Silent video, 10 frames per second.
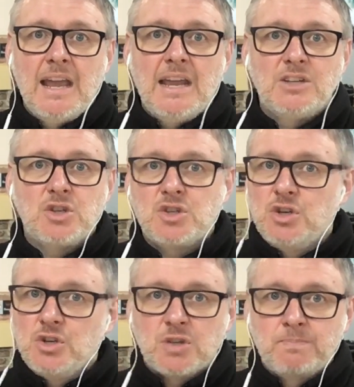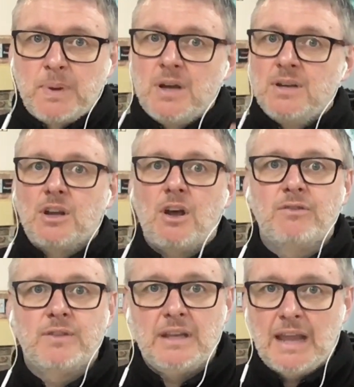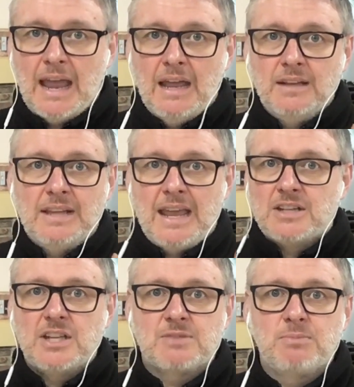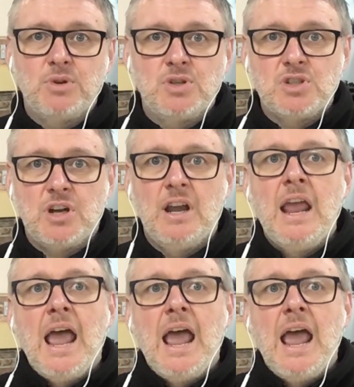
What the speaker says: is just you burning off the excess moisture,